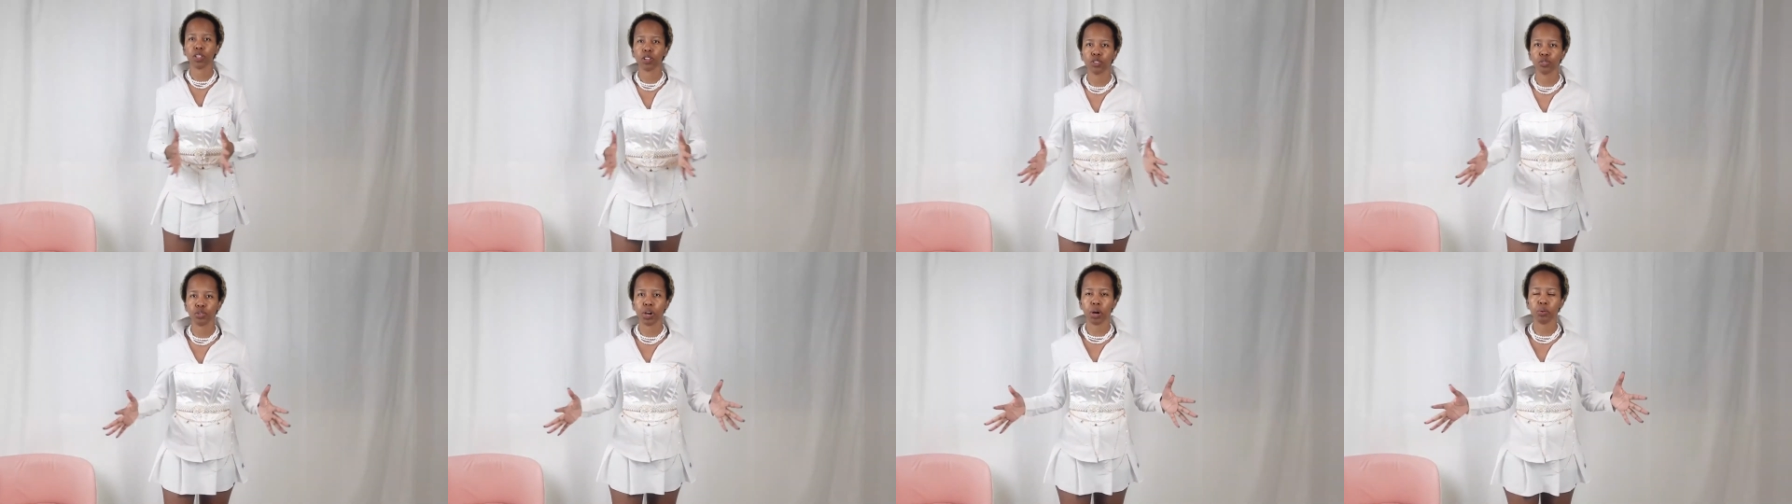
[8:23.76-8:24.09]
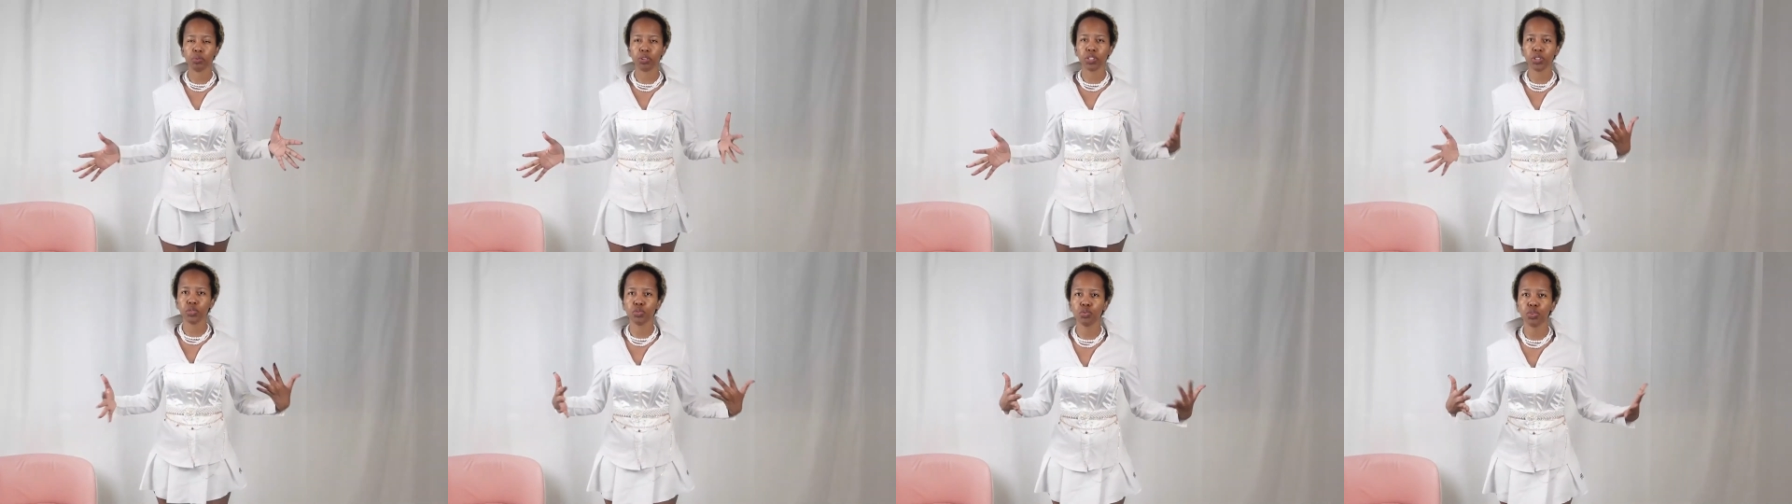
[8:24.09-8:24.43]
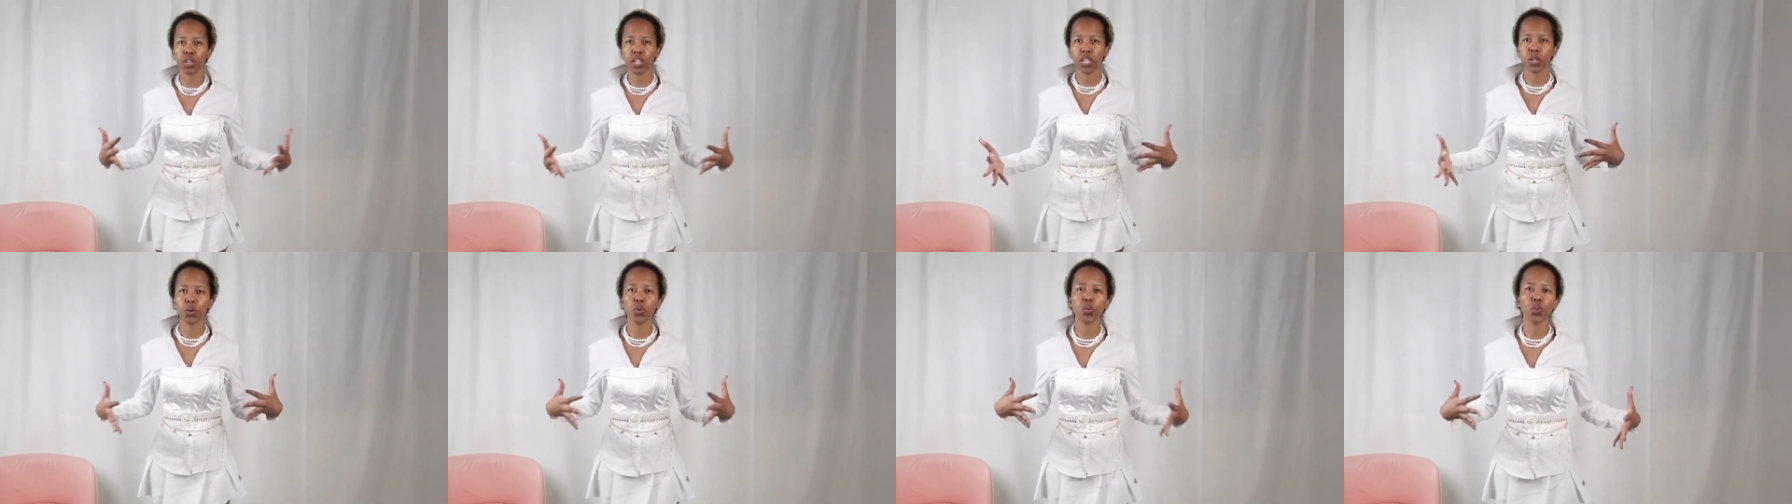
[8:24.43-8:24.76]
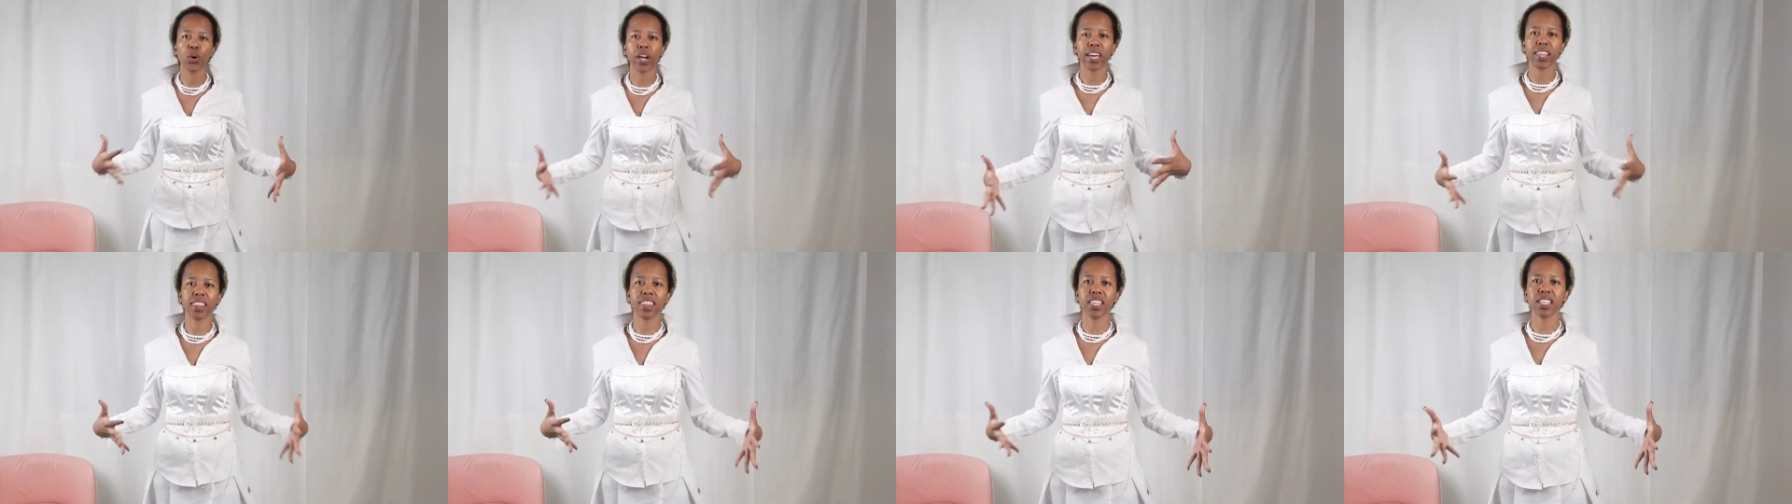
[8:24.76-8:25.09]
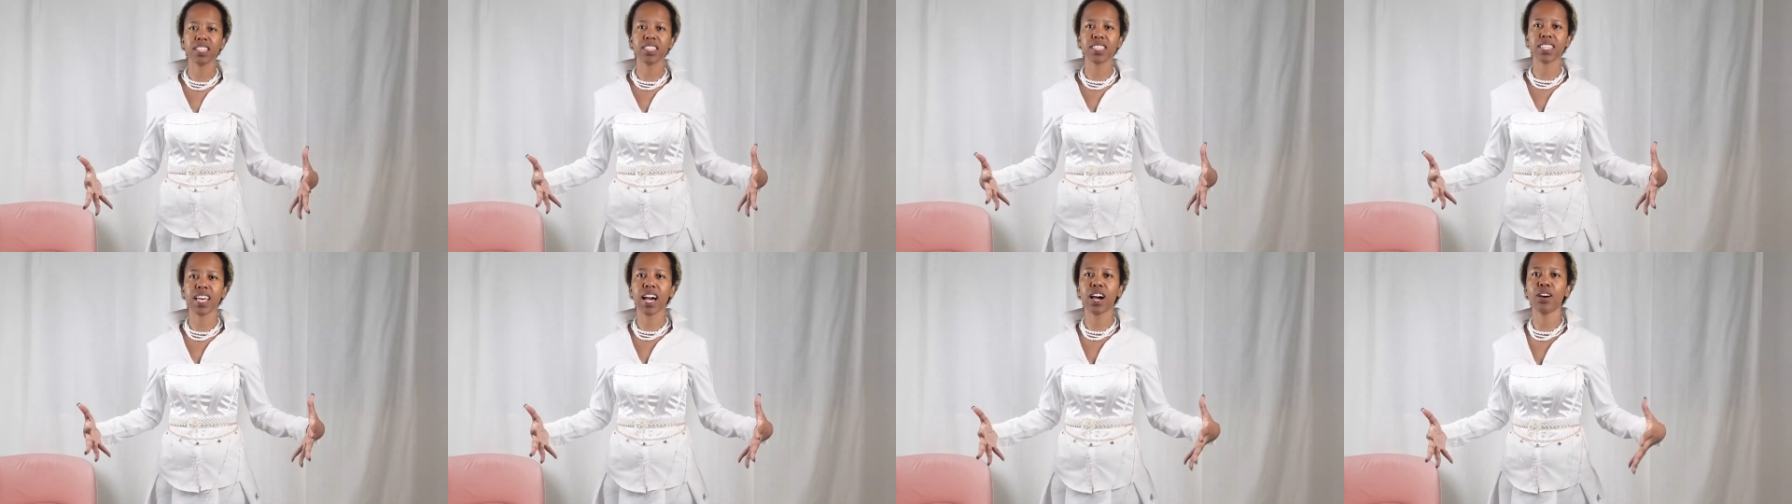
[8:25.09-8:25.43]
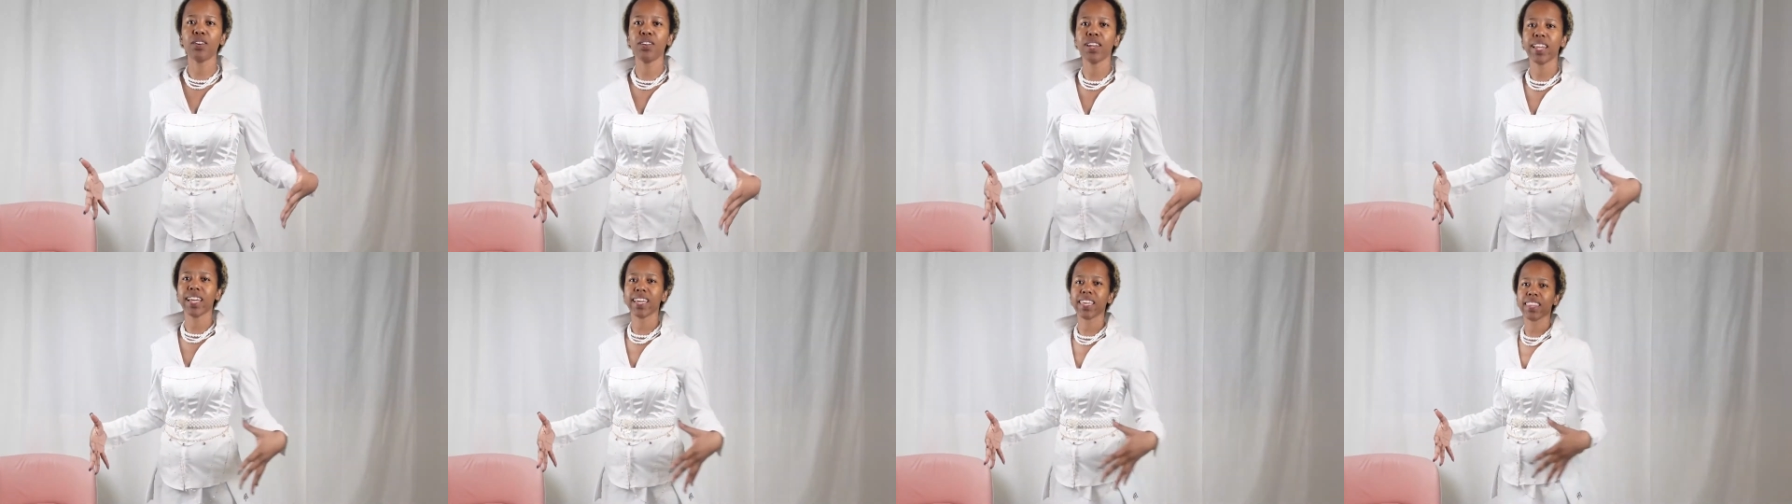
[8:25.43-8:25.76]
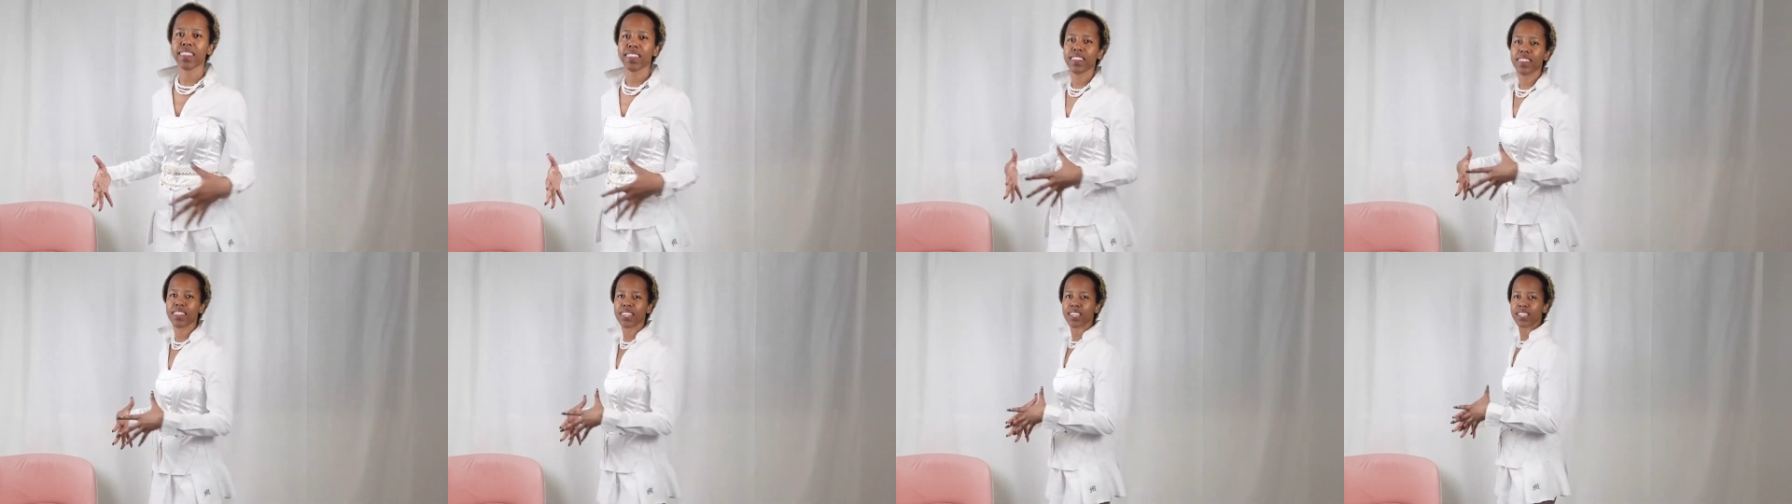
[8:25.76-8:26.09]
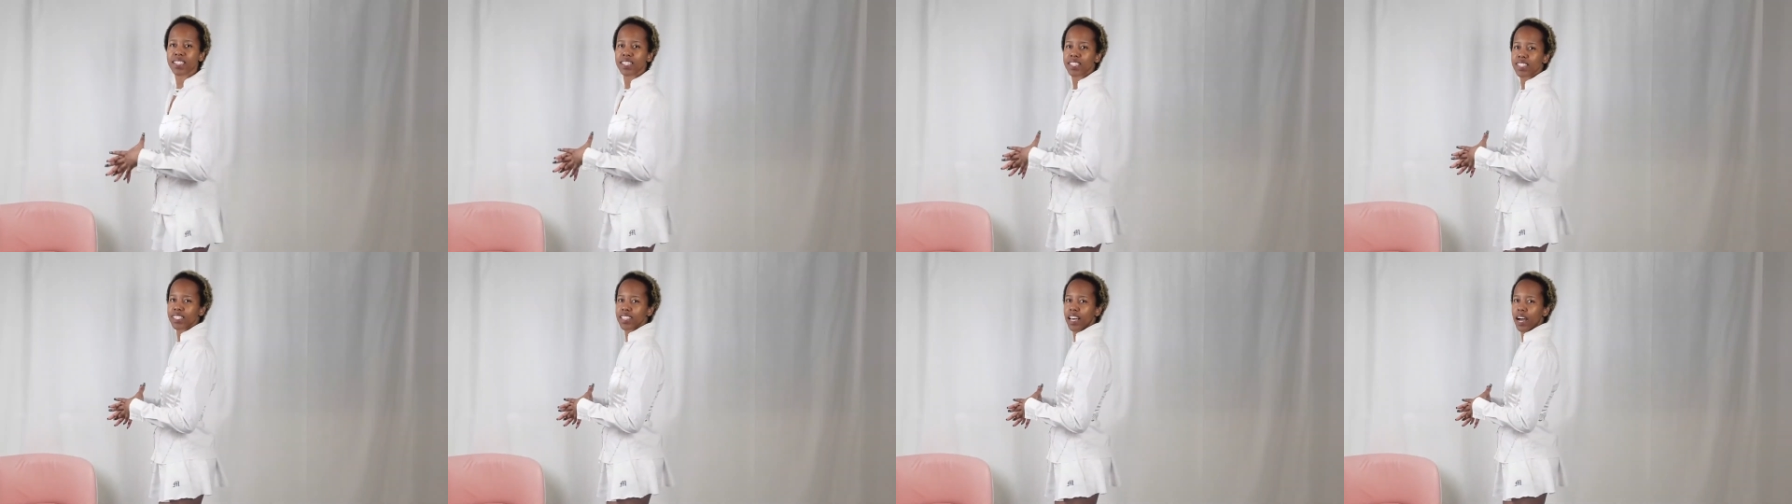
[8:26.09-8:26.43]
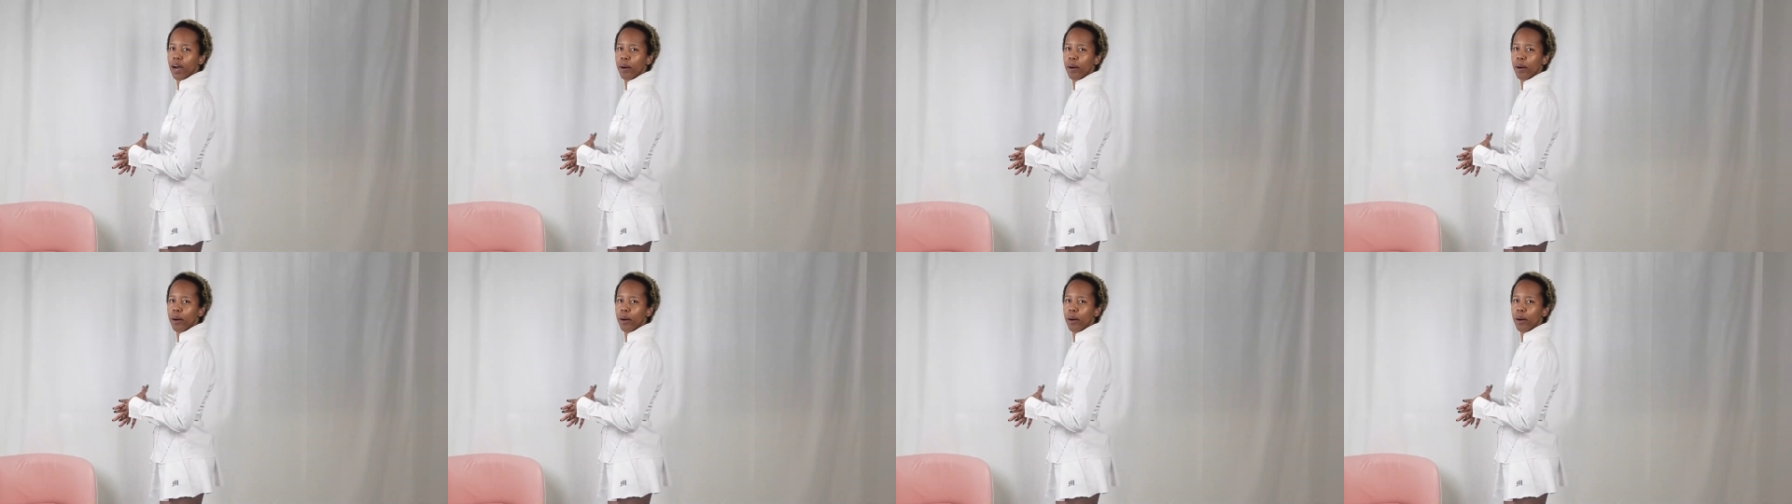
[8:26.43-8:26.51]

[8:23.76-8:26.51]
so I wouldn't really wear this out like this.